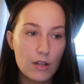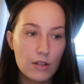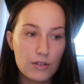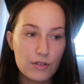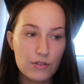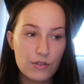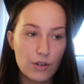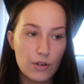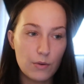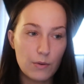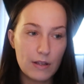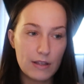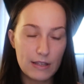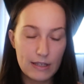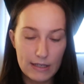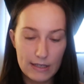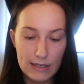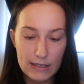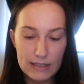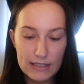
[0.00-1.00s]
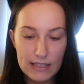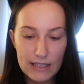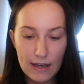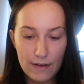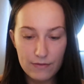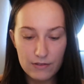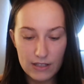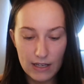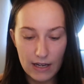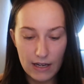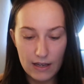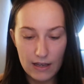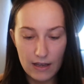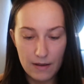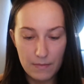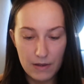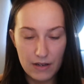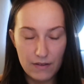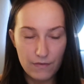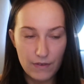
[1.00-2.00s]
So the ETFs I
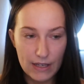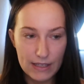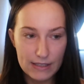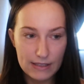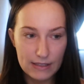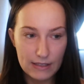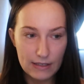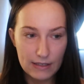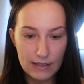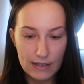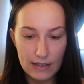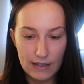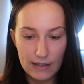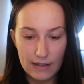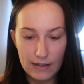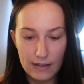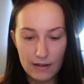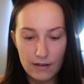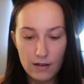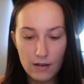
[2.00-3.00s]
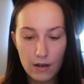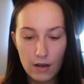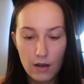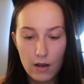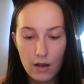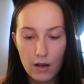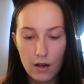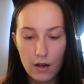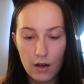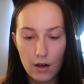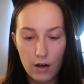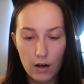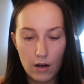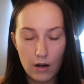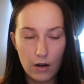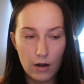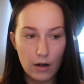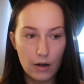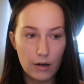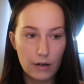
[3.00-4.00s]
am invested in
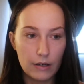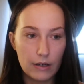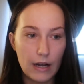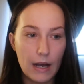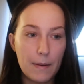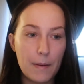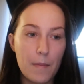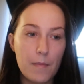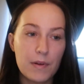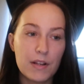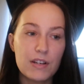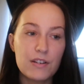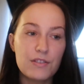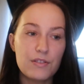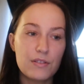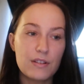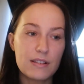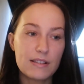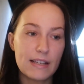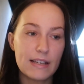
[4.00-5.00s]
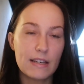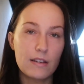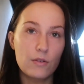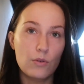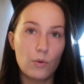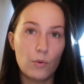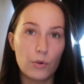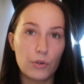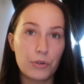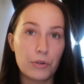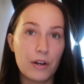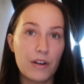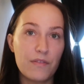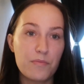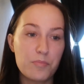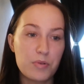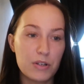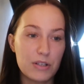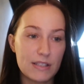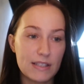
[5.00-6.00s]
are, I'm going to do this like in order
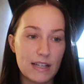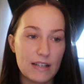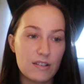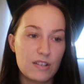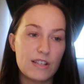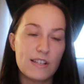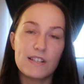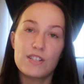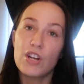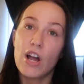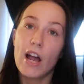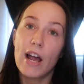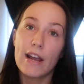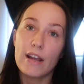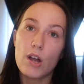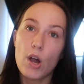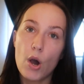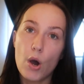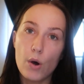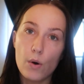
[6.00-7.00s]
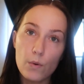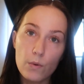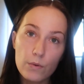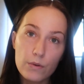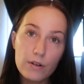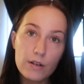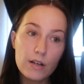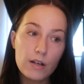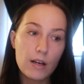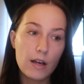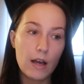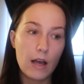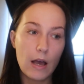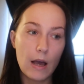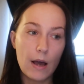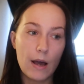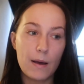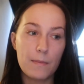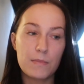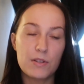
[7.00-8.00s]
of percentage I own.
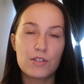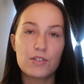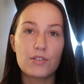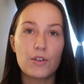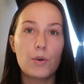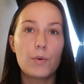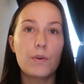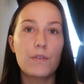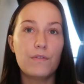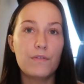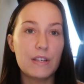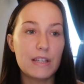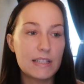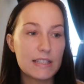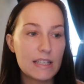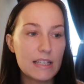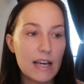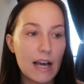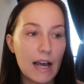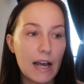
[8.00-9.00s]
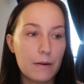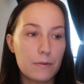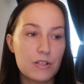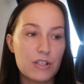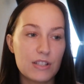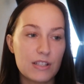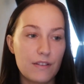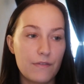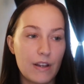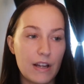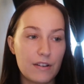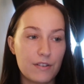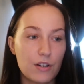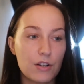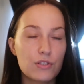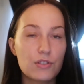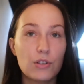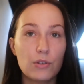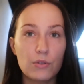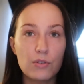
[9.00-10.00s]
So VTI, which is the
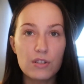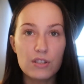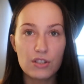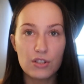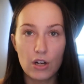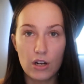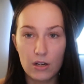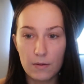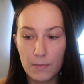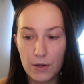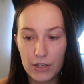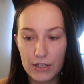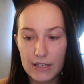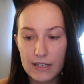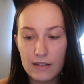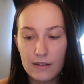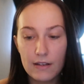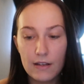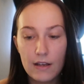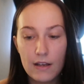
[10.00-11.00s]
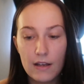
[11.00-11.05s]
Vanguard Total Stock Market,